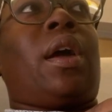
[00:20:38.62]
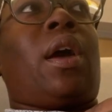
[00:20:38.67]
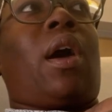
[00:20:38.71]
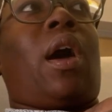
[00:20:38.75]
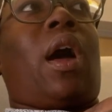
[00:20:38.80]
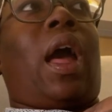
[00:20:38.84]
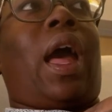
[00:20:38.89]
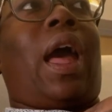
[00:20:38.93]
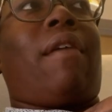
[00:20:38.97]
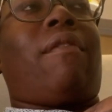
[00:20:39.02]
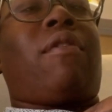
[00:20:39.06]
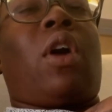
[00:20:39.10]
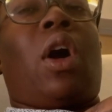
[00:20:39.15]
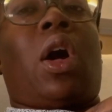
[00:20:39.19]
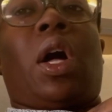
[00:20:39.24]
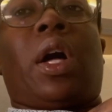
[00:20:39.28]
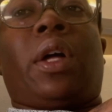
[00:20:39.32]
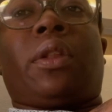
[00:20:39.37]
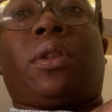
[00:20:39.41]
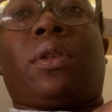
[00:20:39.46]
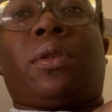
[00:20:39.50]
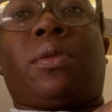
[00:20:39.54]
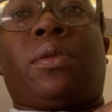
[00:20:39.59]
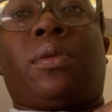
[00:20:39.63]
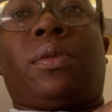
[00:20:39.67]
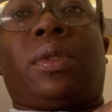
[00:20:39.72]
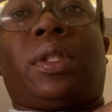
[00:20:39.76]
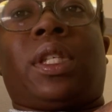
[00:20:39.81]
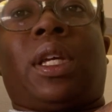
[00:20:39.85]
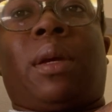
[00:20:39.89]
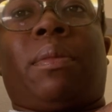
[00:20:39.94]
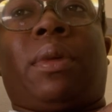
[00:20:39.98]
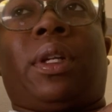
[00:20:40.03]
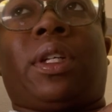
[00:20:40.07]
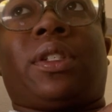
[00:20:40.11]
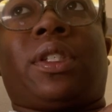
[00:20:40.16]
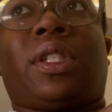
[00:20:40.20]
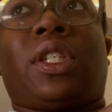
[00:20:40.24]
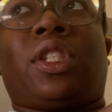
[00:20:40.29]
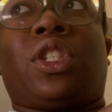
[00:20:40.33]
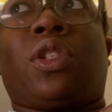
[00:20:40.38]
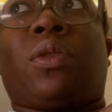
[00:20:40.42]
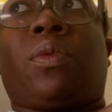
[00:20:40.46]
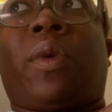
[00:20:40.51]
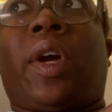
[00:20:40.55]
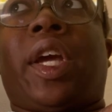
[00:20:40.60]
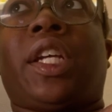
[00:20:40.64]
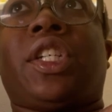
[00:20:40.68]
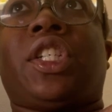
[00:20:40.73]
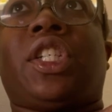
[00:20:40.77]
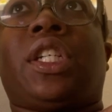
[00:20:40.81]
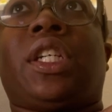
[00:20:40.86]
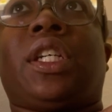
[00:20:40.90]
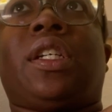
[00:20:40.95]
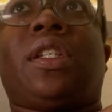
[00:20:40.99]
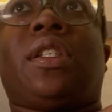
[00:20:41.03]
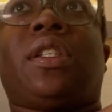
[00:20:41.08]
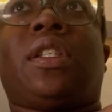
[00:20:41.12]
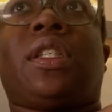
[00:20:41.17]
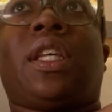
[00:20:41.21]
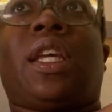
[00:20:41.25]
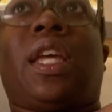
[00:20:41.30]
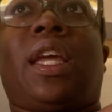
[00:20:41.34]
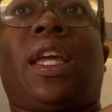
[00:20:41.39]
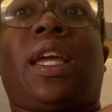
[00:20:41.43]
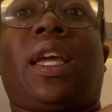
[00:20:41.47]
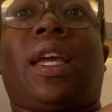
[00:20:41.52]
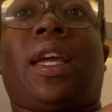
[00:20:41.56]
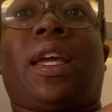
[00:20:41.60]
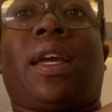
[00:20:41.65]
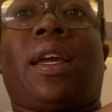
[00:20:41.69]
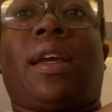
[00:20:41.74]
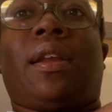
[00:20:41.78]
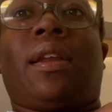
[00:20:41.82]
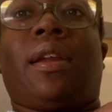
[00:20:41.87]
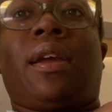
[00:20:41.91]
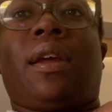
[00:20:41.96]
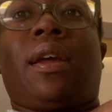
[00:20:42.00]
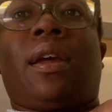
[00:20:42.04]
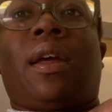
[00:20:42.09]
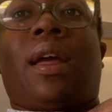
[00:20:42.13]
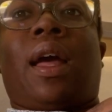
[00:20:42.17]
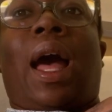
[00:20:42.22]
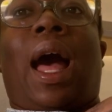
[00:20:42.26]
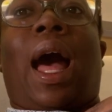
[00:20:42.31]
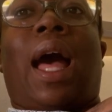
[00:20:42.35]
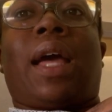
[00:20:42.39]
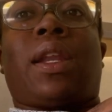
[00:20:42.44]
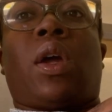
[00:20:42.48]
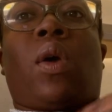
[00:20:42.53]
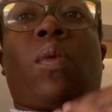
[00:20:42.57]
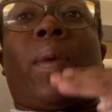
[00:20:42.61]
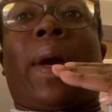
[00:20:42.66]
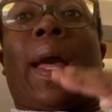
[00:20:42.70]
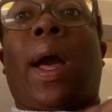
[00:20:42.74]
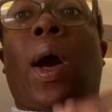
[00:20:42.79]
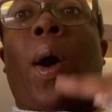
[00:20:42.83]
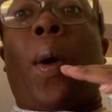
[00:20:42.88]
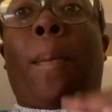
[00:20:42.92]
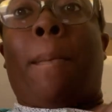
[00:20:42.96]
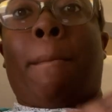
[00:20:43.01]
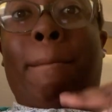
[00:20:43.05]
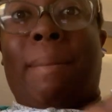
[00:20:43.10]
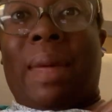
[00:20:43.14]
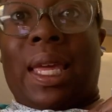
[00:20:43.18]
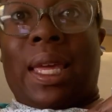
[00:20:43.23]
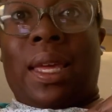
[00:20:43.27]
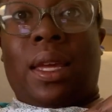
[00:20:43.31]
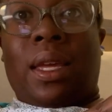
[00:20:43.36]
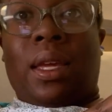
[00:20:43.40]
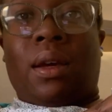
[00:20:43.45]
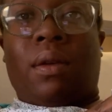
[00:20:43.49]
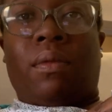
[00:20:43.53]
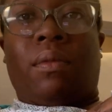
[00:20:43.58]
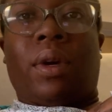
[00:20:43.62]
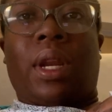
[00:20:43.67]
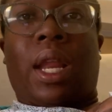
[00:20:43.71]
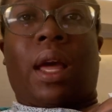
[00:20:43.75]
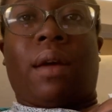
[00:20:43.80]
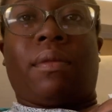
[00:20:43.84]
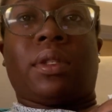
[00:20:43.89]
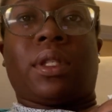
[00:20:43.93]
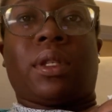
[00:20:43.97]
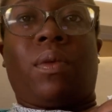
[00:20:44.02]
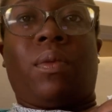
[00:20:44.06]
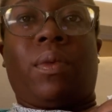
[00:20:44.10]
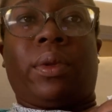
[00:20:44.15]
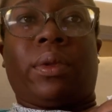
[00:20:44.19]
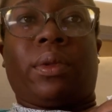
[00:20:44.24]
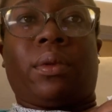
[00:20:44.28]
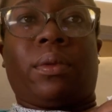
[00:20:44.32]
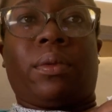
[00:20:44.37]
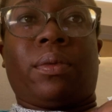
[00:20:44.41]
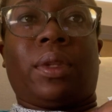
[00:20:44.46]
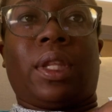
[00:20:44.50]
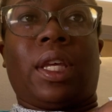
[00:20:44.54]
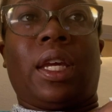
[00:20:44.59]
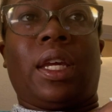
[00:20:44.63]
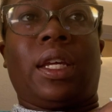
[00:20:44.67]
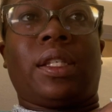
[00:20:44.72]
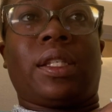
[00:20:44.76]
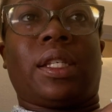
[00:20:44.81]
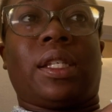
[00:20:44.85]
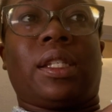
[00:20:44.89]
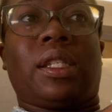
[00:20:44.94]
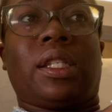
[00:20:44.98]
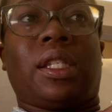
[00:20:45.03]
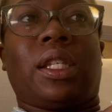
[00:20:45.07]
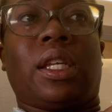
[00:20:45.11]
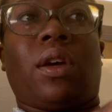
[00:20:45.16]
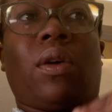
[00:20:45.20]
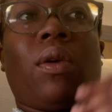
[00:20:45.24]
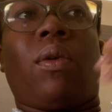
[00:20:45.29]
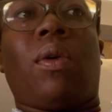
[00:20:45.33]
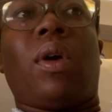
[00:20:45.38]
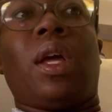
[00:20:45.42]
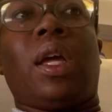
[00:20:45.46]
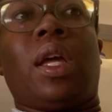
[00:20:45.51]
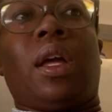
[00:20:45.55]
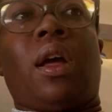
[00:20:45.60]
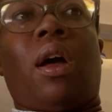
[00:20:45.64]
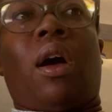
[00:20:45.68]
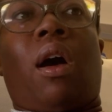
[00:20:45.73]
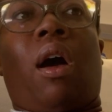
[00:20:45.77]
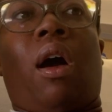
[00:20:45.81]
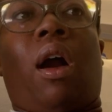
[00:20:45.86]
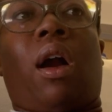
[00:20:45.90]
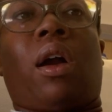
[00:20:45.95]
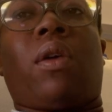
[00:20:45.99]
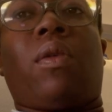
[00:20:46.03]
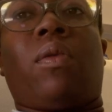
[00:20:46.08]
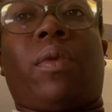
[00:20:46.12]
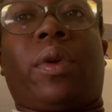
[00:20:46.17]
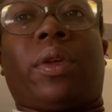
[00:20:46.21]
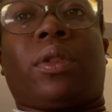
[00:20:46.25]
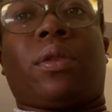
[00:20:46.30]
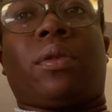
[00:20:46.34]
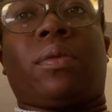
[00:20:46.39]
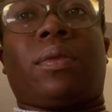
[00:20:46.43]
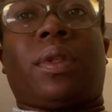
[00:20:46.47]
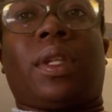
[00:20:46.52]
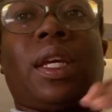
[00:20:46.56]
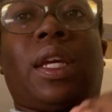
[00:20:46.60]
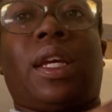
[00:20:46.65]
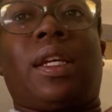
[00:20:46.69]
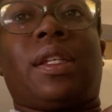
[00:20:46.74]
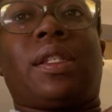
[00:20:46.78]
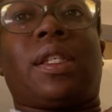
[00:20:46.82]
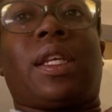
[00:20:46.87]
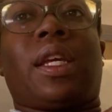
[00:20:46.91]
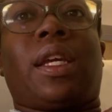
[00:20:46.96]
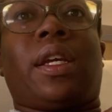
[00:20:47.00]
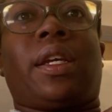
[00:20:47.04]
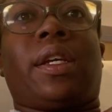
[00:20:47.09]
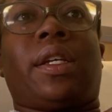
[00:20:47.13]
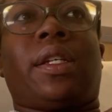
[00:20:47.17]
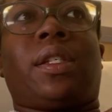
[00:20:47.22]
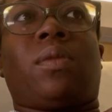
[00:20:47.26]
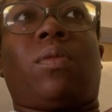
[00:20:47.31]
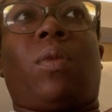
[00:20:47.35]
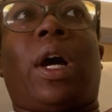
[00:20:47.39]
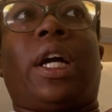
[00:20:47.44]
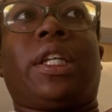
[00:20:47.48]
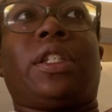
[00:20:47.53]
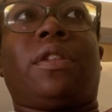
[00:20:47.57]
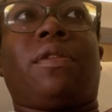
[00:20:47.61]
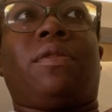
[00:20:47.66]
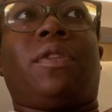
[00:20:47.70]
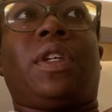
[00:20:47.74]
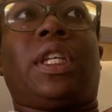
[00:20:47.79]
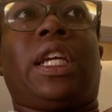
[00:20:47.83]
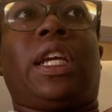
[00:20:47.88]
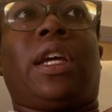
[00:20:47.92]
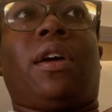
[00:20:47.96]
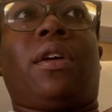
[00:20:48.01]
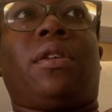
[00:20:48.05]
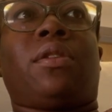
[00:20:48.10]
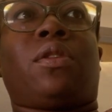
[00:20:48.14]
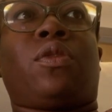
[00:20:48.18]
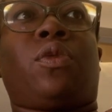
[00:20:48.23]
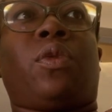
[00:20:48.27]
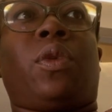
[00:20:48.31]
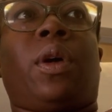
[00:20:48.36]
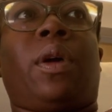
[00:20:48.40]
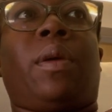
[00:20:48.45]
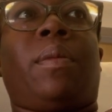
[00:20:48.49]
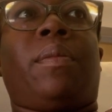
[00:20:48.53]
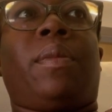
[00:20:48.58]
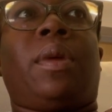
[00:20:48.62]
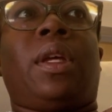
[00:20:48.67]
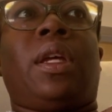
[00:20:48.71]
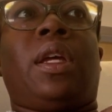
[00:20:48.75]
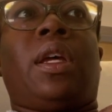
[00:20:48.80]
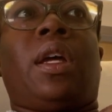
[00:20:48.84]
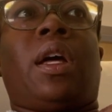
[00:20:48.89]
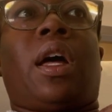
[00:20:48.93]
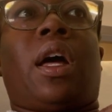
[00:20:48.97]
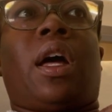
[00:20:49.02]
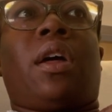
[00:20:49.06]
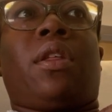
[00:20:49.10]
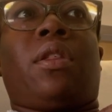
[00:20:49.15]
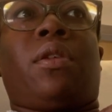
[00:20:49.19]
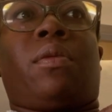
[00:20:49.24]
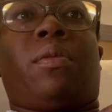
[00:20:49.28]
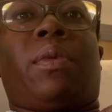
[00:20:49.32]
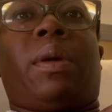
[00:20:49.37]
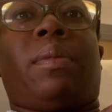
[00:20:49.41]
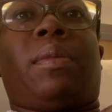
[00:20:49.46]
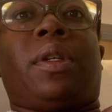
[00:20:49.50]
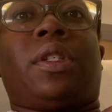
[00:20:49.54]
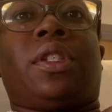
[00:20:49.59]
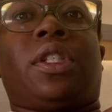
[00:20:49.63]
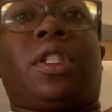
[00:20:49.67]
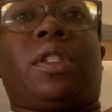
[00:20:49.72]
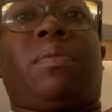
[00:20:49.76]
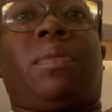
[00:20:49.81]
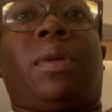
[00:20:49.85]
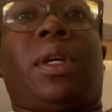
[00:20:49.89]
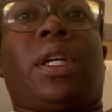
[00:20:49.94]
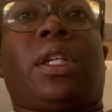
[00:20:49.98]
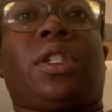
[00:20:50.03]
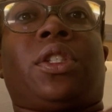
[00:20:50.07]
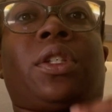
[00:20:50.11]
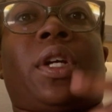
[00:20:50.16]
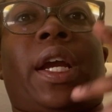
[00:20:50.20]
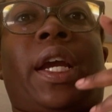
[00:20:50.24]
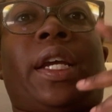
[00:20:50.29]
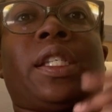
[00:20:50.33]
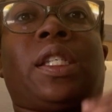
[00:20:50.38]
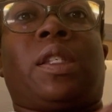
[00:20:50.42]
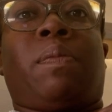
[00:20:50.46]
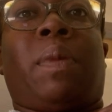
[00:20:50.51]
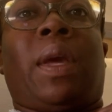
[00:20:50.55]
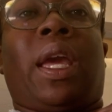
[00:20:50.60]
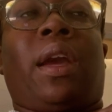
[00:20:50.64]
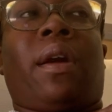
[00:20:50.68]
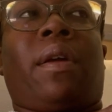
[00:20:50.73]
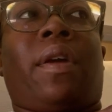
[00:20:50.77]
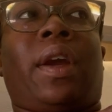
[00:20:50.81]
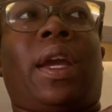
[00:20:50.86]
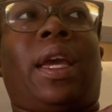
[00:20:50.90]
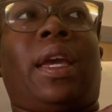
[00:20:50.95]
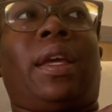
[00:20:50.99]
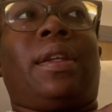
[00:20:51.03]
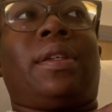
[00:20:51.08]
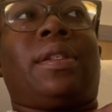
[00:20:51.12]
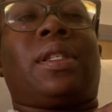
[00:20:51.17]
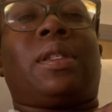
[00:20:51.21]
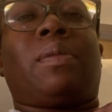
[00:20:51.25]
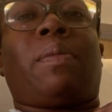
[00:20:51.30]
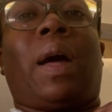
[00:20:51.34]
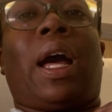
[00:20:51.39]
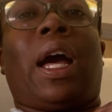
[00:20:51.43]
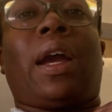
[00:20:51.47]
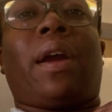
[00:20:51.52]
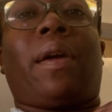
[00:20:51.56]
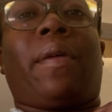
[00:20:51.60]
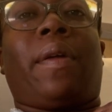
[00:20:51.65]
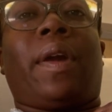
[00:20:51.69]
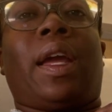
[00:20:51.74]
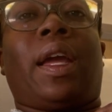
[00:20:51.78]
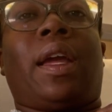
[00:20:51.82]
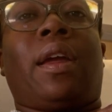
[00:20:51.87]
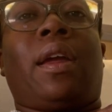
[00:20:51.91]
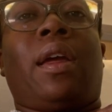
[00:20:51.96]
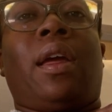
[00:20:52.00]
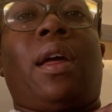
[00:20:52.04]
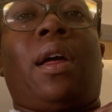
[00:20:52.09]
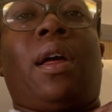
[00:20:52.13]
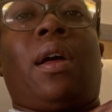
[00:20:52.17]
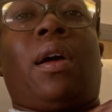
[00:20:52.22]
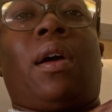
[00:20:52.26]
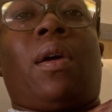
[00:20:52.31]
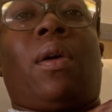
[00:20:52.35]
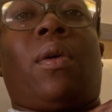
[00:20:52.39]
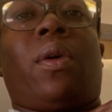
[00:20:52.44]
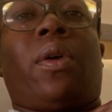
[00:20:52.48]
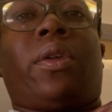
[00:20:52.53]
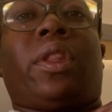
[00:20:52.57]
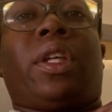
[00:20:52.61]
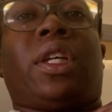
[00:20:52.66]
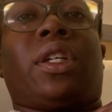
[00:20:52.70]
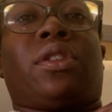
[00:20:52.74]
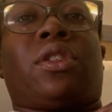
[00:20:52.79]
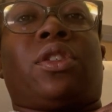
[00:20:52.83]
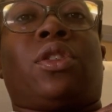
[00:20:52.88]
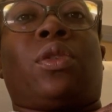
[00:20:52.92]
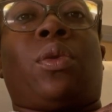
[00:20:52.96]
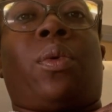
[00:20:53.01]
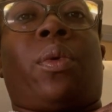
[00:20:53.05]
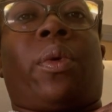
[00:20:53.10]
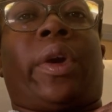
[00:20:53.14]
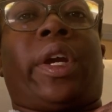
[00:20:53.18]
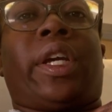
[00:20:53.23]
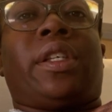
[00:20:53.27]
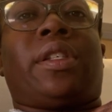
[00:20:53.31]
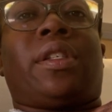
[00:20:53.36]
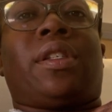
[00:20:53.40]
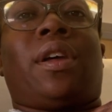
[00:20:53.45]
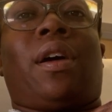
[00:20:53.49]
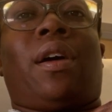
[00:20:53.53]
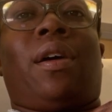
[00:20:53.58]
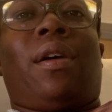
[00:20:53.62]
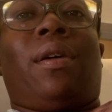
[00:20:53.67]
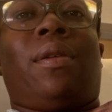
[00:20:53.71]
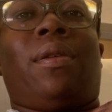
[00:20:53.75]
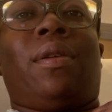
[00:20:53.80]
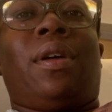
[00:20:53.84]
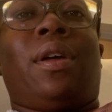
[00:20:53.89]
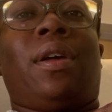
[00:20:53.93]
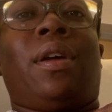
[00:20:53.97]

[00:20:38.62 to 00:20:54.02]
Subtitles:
have gone through similar situations, and I know what helped me when I was going through things and still are going through things is watching videos from other women just being transparent and inspiring on their story. So